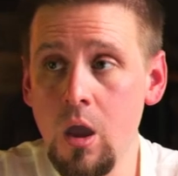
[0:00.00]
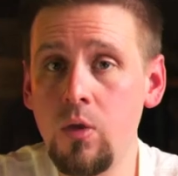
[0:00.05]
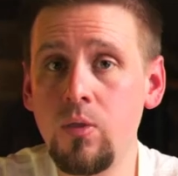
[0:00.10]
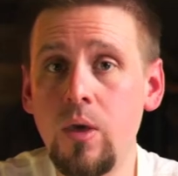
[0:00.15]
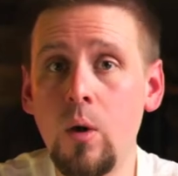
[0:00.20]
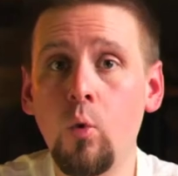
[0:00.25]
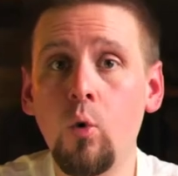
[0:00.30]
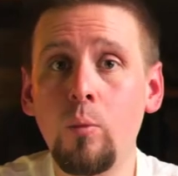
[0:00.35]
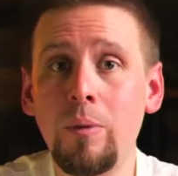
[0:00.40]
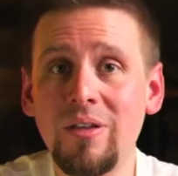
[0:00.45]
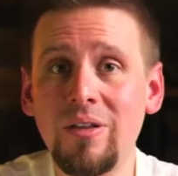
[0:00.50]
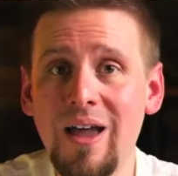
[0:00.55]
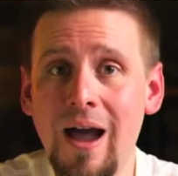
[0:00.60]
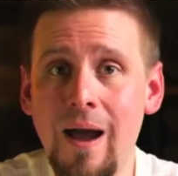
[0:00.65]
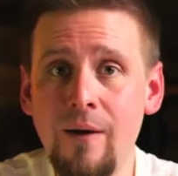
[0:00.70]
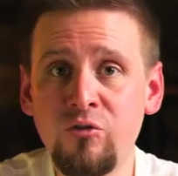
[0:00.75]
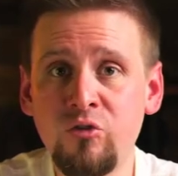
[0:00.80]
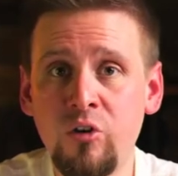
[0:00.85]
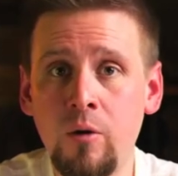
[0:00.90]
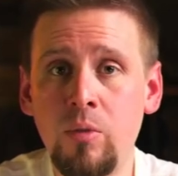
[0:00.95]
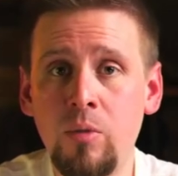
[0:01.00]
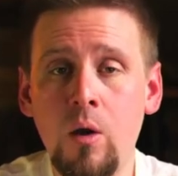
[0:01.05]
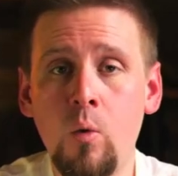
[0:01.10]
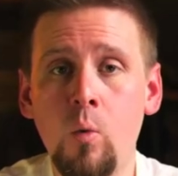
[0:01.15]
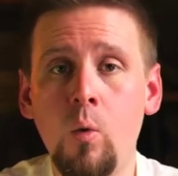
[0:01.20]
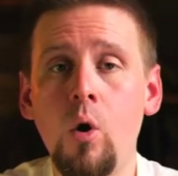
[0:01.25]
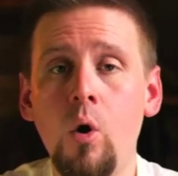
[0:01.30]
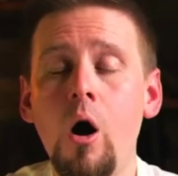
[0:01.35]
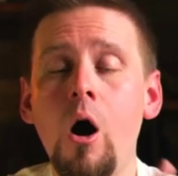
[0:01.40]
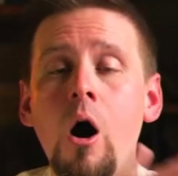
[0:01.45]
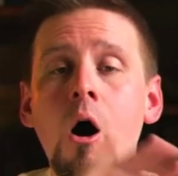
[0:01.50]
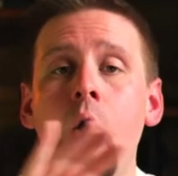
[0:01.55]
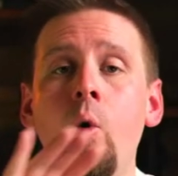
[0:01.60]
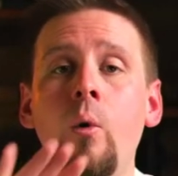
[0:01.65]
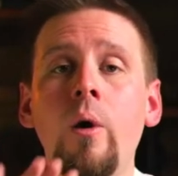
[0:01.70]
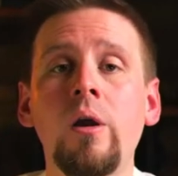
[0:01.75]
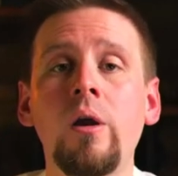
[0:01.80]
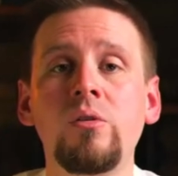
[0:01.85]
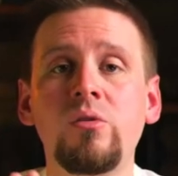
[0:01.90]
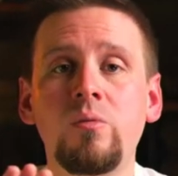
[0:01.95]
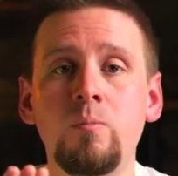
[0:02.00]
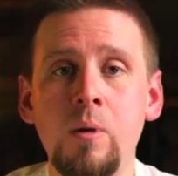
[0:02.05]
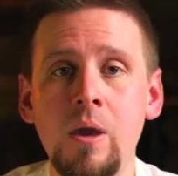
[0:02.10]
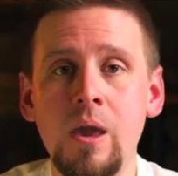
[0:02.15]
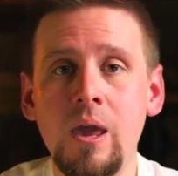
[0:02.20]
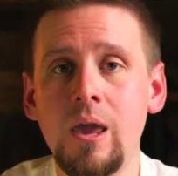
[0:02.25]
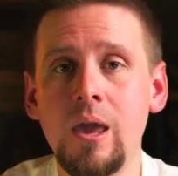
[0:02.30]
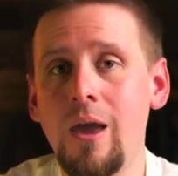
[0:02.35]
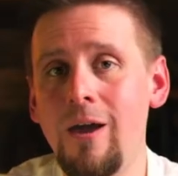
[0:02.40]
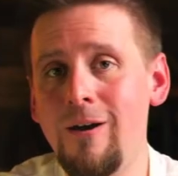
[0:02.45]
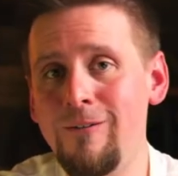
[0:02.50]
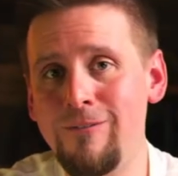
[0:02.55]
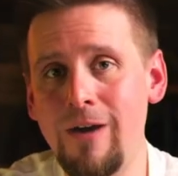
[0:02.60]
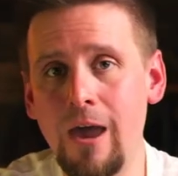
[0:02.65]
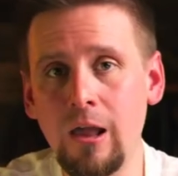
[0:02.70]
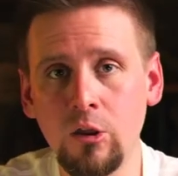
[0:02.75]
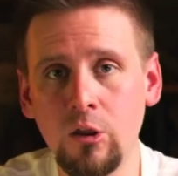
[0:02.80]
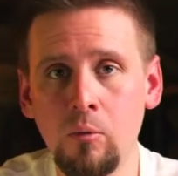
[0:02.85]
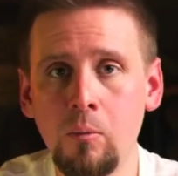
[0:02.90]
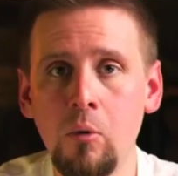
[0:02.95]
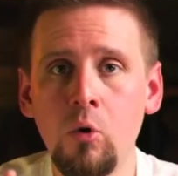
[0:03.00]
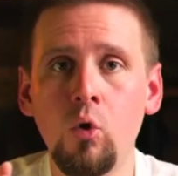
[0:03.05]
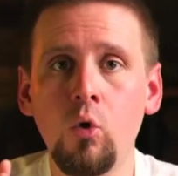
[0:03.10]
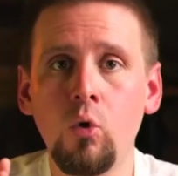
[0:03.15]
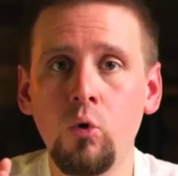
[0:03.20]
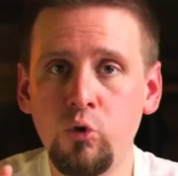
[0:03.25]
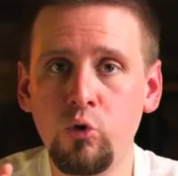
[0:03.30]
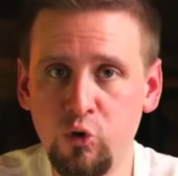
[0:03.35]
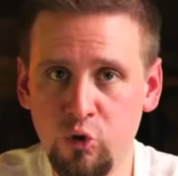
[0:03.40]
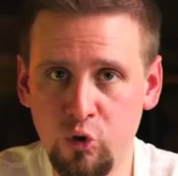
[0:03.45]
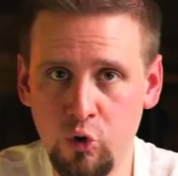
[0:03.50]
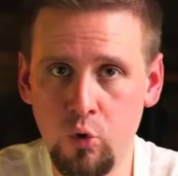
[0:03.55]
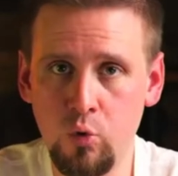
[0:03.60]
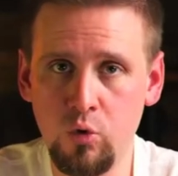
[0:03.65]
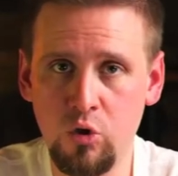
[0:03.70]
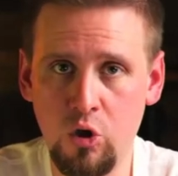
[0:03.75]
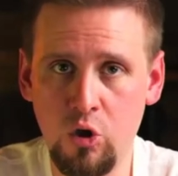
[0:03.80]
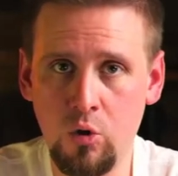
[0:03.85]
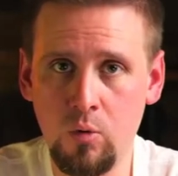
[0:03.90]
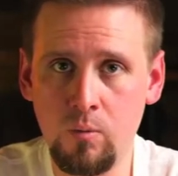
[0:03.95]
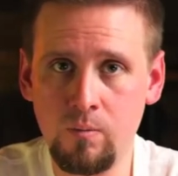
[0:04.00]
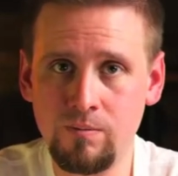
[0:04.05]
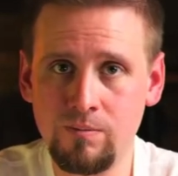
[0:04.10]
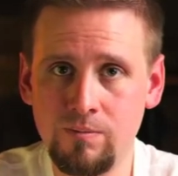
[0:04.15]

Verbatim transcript: They will be live streamed. They will always be available to you.